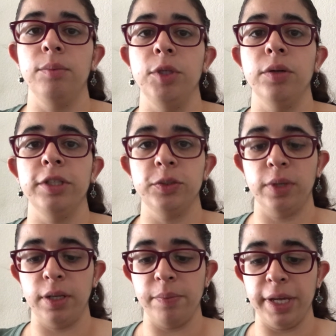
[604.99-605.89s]
You always
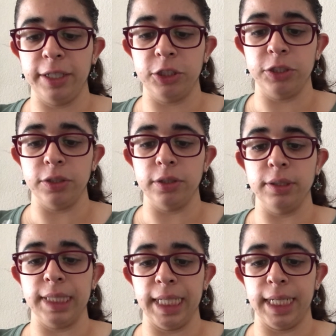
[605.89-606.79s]
want to make sure
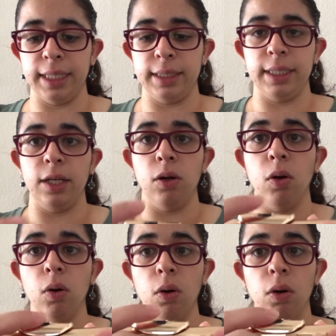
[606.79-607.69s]
that the
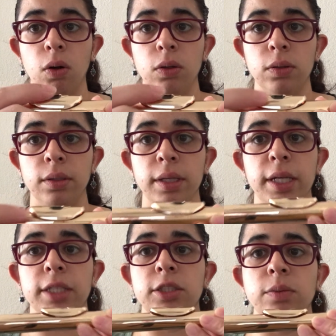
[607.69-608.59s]
hole
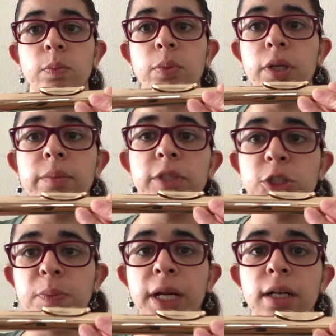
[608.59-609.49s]
is pretty
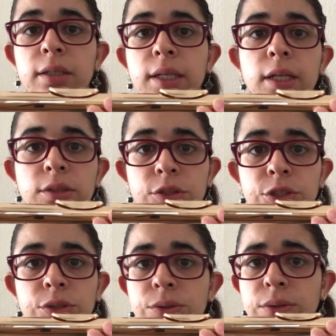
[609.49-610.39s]
much parallel
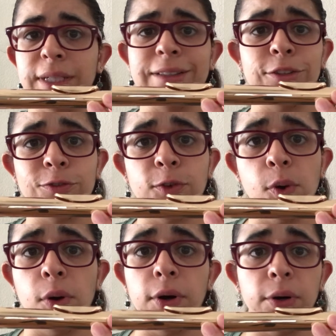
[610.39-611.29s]
to like the
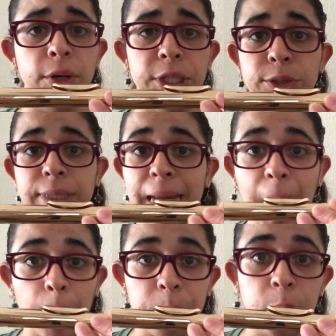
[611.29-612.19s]
floor or your
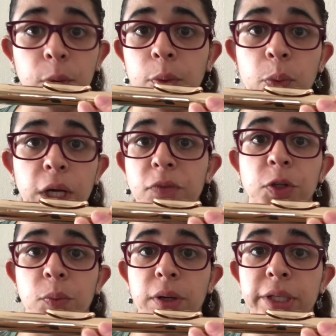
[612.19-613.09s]
lap or whatever
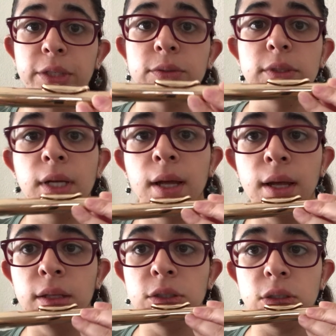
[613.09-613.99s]
you want to use.
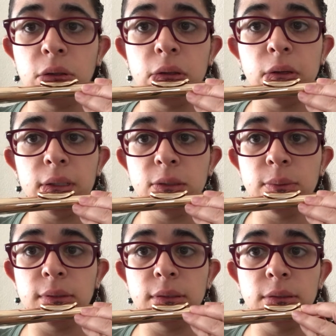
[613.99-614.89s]
So you always
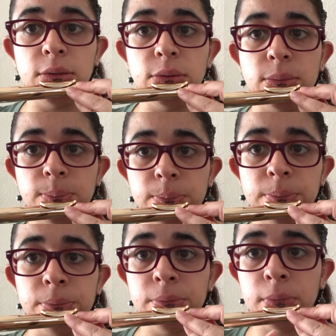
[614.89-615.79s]
want to
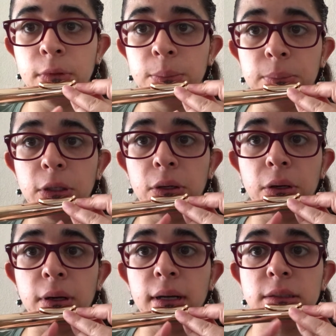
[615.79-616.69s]
blow
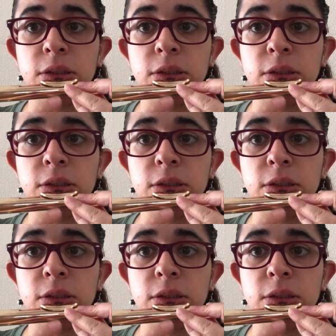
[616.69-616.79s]
across.